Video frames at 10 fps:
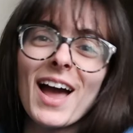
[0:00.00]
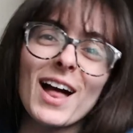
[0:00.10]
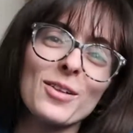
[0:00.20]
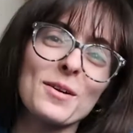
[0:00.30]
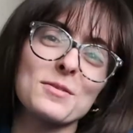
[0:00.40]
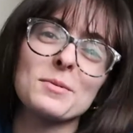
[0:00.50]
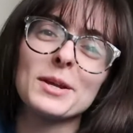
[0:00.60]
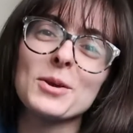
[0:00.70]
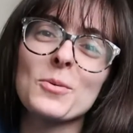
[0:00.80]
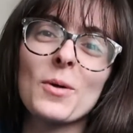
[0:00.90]
Hello
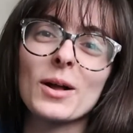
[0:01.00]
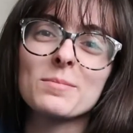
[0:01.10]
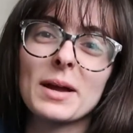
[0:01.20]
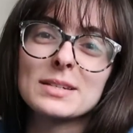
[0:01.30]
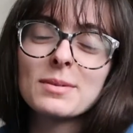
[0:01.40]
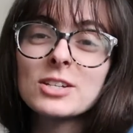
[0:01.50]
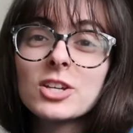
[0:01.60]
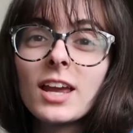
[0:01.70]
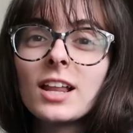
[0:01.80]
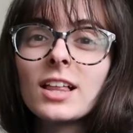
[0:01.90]
everybody, welcome back to my
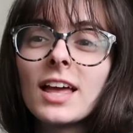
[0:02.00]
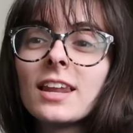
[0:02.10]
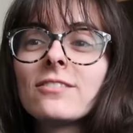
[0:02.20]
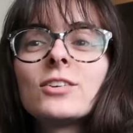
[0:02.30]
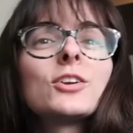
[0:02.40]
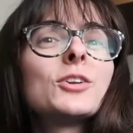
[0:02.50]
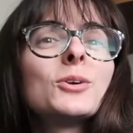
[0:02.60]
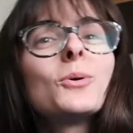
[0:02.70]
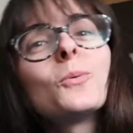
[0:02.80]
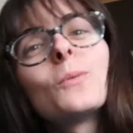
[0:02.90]
channel and if you're
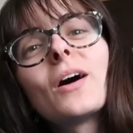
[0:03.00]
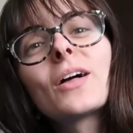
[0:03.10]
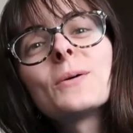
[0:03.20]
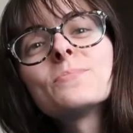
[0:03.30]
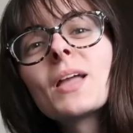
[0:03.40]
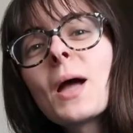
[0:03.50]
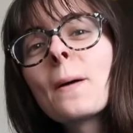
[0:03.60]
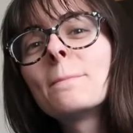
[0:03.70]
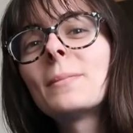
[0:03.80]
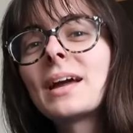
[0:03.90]
new, welcome.
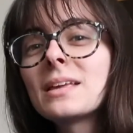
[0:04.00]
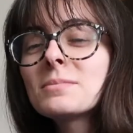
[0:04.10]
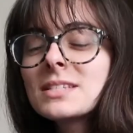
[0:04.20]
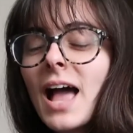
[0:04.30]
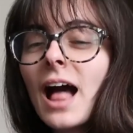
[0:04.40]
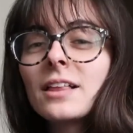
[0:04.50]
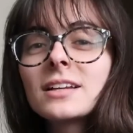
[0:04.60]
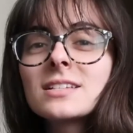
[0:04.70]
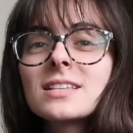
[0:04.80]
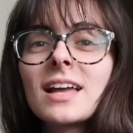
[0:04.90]
My name is
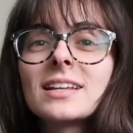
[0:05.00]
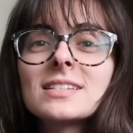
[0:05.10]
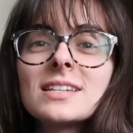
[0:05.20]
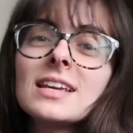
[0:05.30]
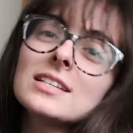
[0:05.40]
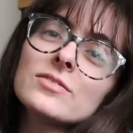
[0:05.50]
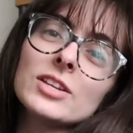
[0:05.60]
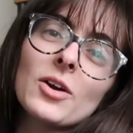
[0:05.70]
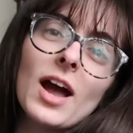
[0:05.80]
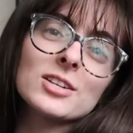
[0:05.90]
Alex and in today's
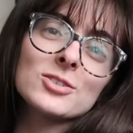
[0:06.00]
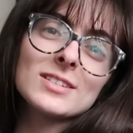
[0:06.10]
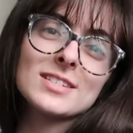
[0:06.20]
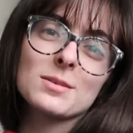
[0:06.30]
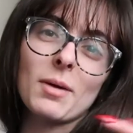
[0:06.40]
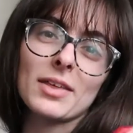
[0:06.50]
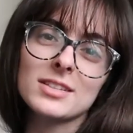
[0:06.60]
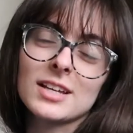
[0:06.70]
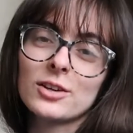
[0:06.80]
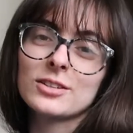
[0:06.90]
video, as you can see by the
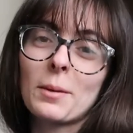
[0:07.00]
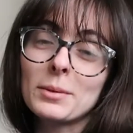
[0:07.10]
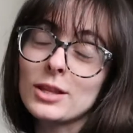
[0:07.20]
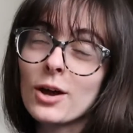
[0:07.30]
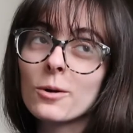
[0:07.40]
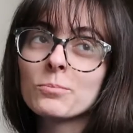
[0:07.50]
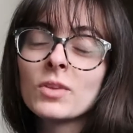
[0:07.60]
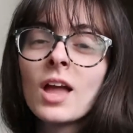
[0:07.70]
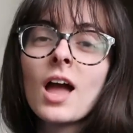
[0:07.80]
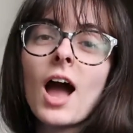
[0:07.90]
title down below,
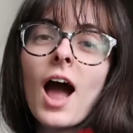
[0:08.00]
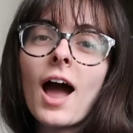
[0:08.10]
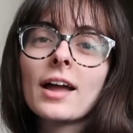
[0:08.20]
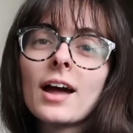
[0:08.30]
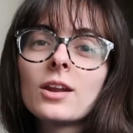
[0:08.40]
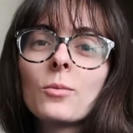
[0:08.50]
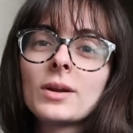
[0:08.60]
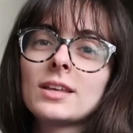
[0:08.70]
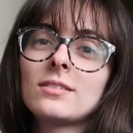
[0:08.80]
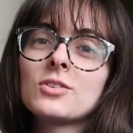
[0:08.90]
I kind of
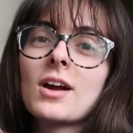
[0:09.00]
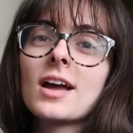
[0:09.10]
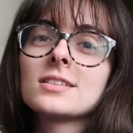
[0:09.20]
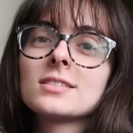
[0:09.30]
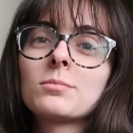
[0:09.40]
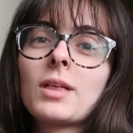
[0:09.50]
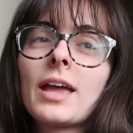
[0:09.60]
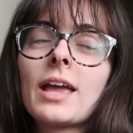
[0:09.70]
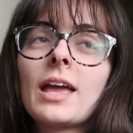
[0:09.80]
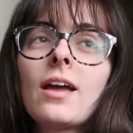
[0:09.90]
want to give you guys some
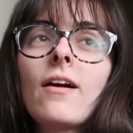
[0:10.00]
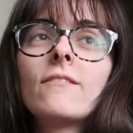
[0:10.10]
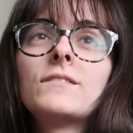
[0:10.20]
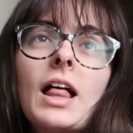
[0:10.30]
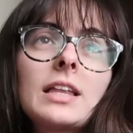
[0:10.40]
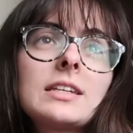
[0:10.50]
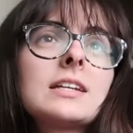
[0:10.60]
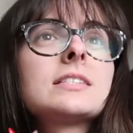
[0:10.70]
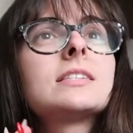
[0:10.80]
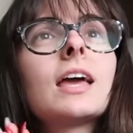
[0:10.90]
like
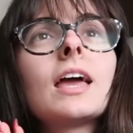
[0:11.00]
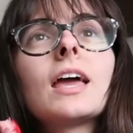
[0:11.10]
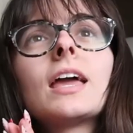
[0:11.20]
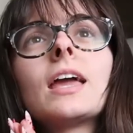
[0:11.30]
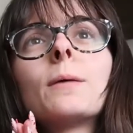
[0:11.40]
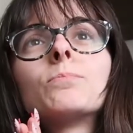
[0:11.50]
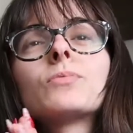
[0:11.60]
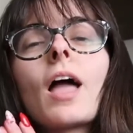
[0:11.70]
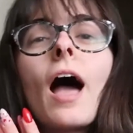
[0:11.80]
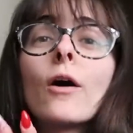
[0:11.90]
Valentine's Day
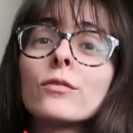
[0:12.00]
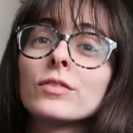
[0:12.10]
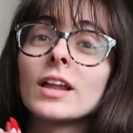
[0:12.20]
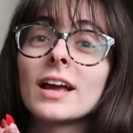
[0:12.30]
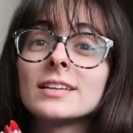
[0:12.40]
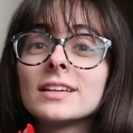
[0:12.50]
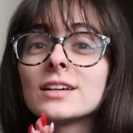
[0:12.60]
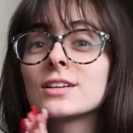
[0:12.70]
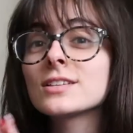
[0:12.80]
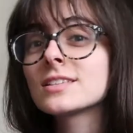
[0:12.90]
outfit
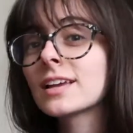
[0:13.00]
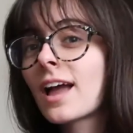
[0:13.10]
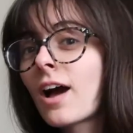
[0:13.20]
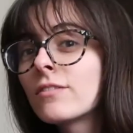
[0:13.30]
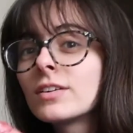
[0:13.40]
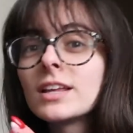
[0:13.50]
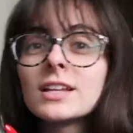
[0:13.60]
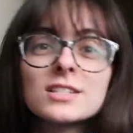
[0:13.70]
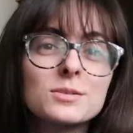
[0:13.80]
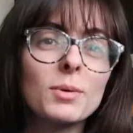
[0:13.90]
ideas, like outfit
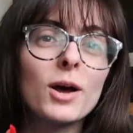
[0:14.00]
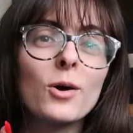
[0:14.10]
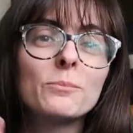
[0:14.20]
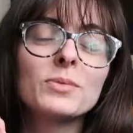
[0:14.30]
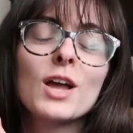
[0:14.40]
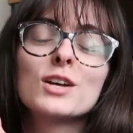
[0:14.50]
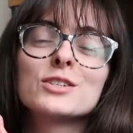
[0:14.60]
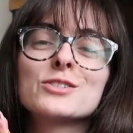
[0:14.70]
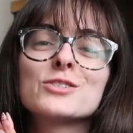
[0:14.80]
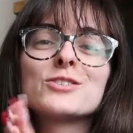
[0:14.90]
inspo.
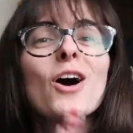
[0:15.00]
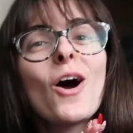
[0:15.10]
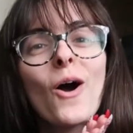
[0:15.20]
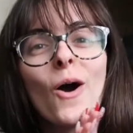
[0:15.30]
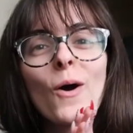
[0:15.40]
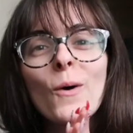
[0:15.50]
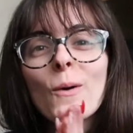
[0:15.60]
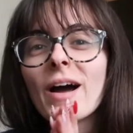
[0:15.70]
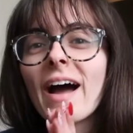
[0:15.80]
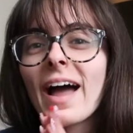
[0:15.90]
So
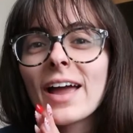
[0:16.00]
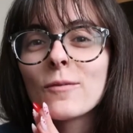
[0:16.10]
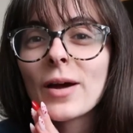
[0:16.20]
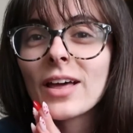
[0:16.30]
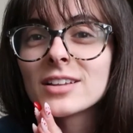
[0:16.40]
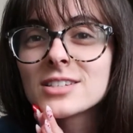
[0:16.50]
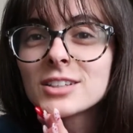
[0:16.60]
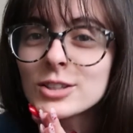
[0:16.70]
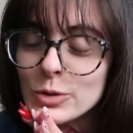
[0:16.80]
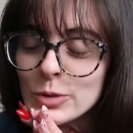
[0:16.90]
I went onto
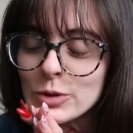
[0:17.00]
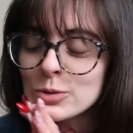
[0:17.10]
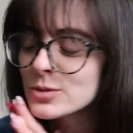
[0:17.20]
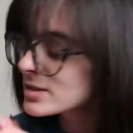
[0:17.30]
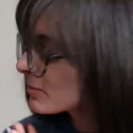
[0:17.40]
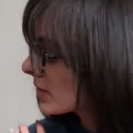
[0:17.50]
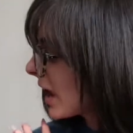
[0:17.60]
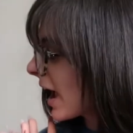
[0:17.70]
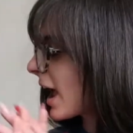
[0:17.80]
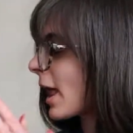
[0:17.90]
Lulu's
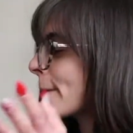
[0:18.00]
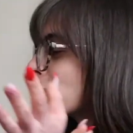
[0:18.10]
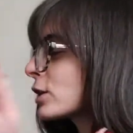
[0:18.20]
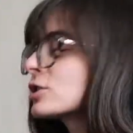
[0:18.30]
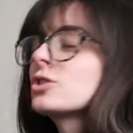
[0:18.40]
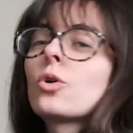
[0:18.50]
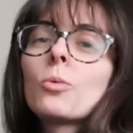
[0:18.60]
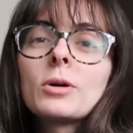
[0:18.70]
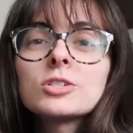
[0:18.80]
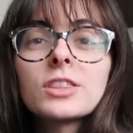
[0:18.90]
and I purchased a whole
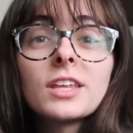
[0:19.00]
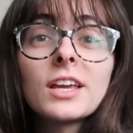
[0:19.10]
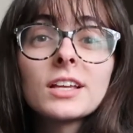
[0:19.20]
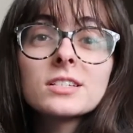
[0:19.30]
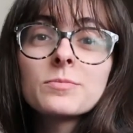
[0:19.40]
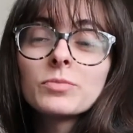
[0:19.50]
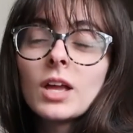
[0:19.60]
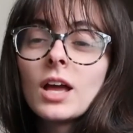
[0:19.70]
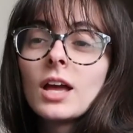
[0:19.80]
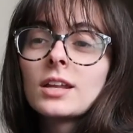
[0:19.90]
bunch of things,
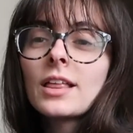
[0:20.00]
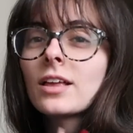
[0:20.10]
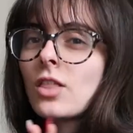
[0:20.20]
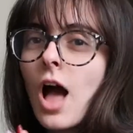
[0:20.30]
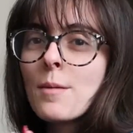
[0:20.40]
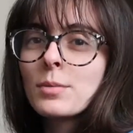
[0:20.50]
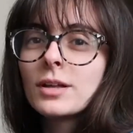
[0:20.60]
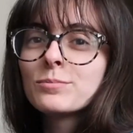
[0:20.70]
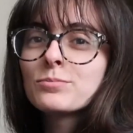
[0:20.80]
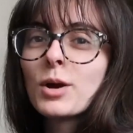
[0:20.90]
not like a lot,
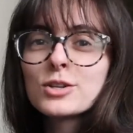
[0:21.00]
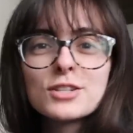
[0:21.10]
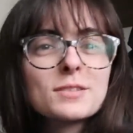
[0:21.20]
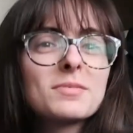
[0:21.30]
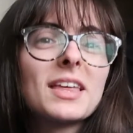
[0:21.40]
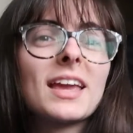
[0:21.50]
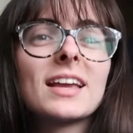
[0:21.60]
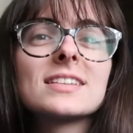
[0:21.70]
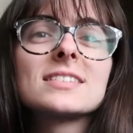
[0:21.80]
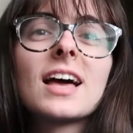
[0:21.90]
but purchased some
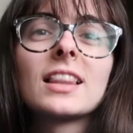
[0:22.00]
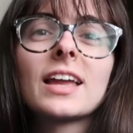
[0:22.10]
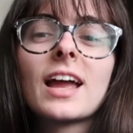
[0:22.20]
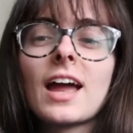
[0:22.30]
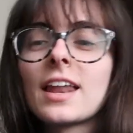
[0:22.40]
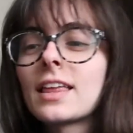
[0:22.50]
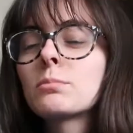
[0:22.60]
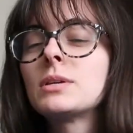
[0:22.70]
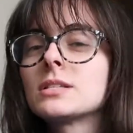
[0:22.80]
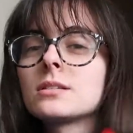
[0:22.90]
things that like I kind of like
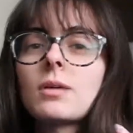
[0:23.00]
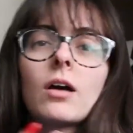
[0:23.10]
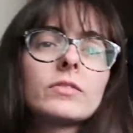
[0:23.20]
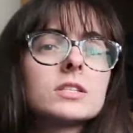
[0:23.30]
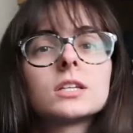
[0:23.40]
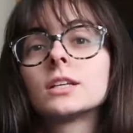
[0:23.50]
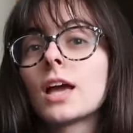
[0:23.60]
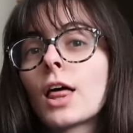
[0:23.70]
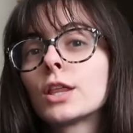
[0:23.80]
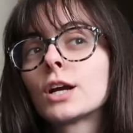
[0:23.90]
piece some outfits
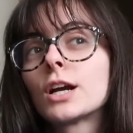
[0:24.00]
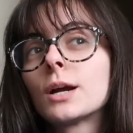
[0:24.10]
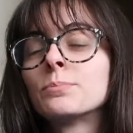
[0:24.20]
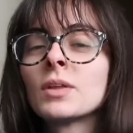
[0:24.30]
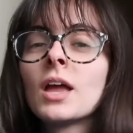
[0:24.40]
together